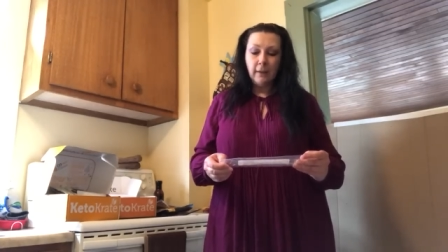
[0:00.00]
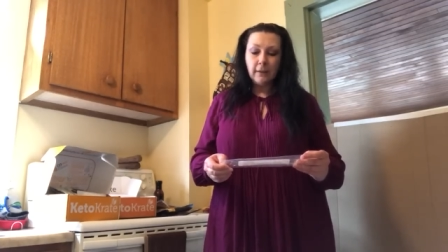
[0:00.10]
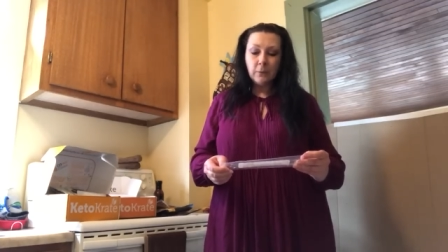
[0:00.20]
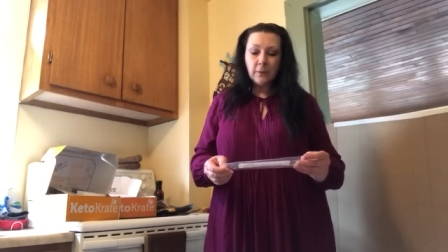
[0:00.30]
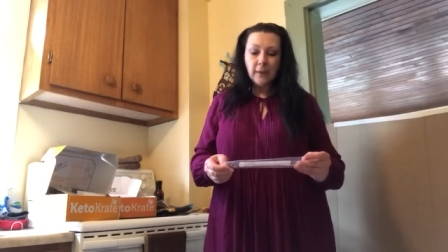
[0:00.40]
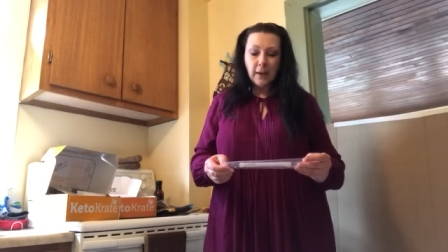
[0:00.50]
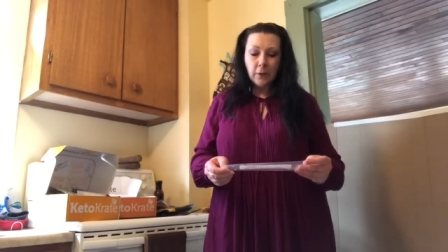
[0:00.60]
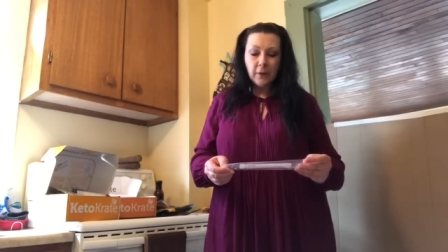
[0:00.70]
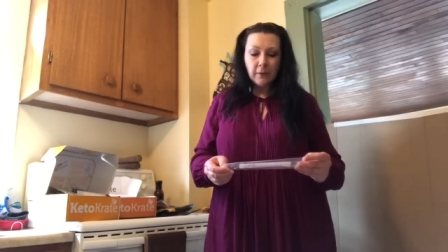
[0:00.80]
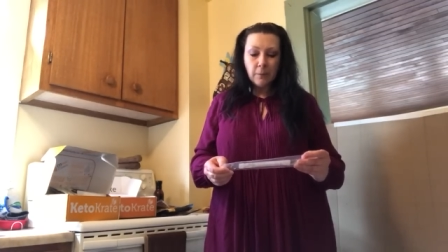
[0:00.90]
This was
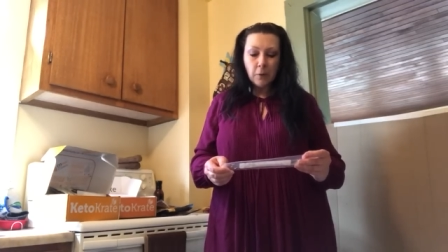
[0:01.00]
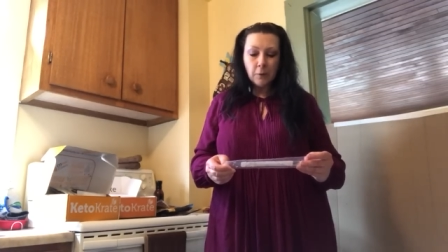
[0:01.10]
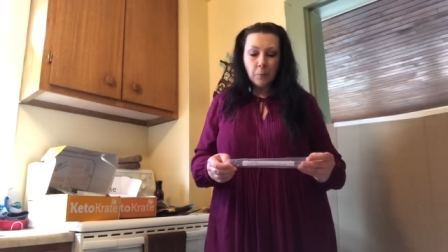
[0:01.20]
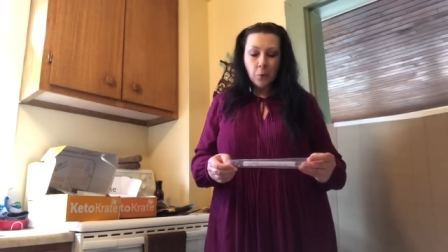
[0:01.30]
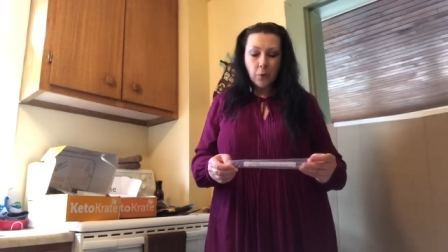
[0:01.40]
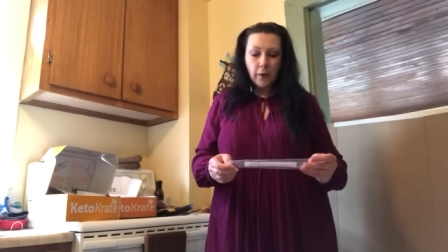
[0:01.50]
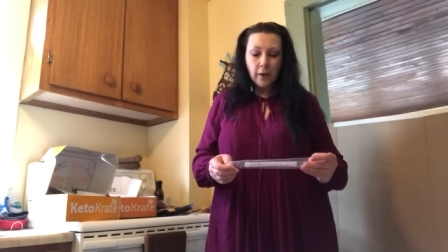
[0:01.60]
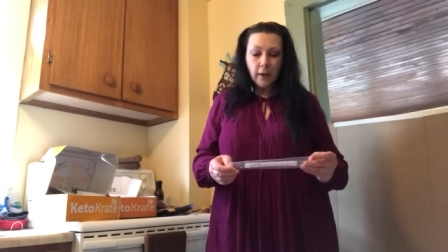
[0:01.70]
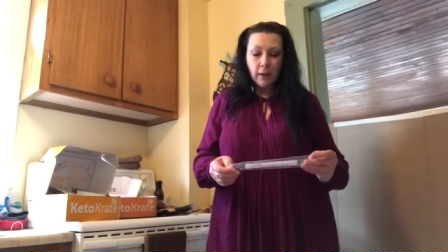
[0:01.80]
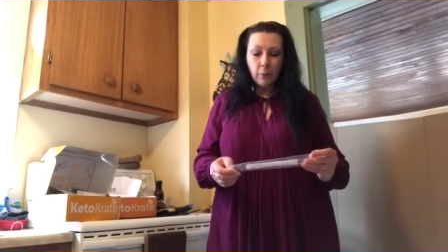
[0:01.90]
hickory smoked
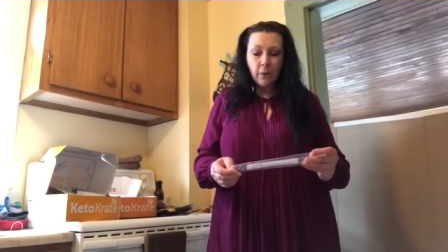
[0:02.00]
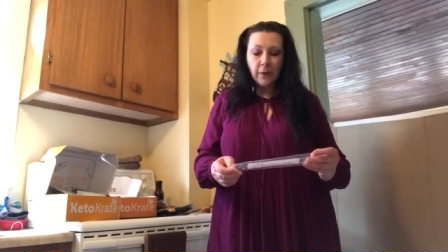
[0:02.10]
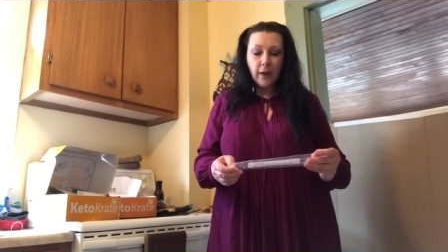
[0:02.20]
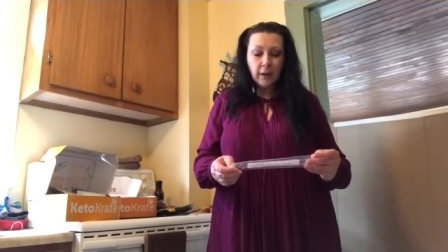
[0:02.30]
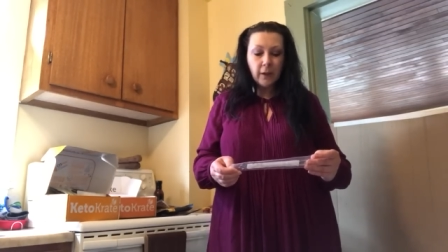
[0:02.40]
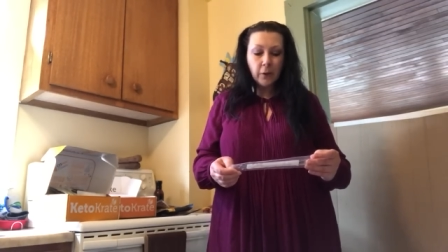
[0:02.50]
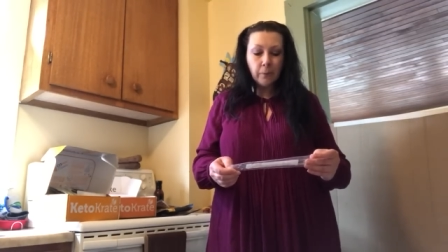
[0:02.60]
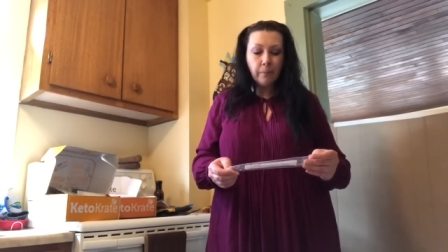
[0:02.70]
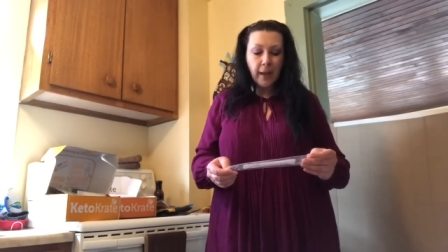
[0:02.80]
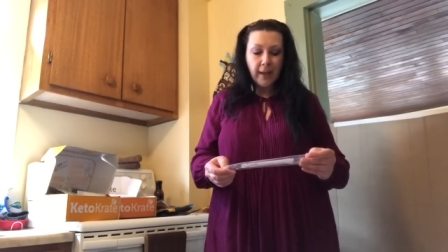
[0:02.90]
pork with
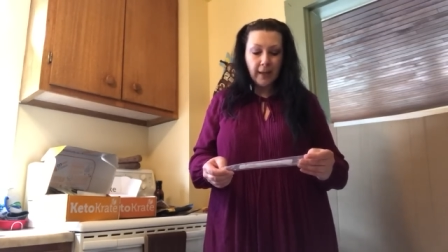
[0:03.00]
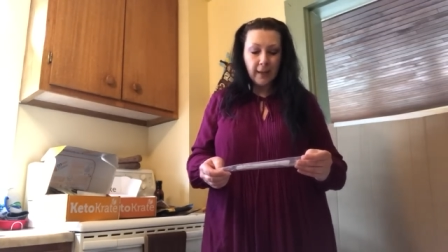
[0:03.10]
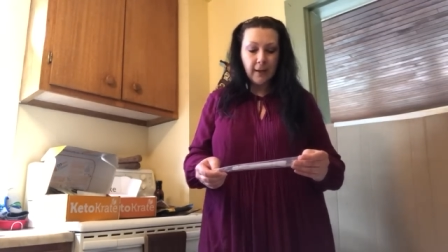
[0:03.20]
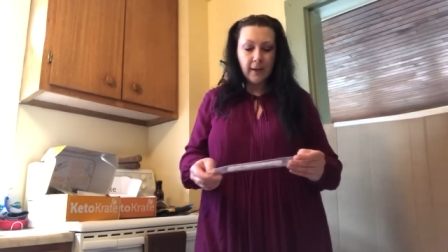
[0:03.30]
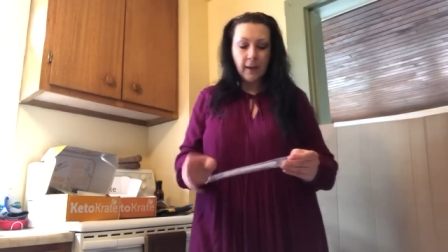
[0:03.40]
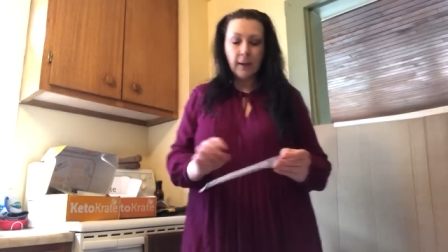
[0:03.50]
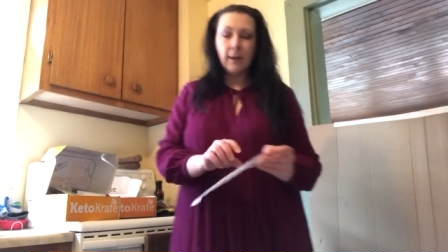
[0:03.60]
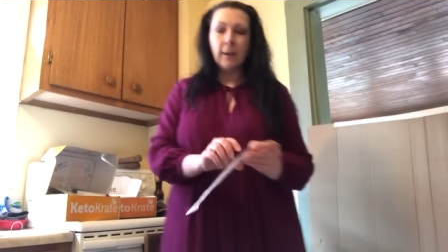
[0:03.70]
uncured bacon.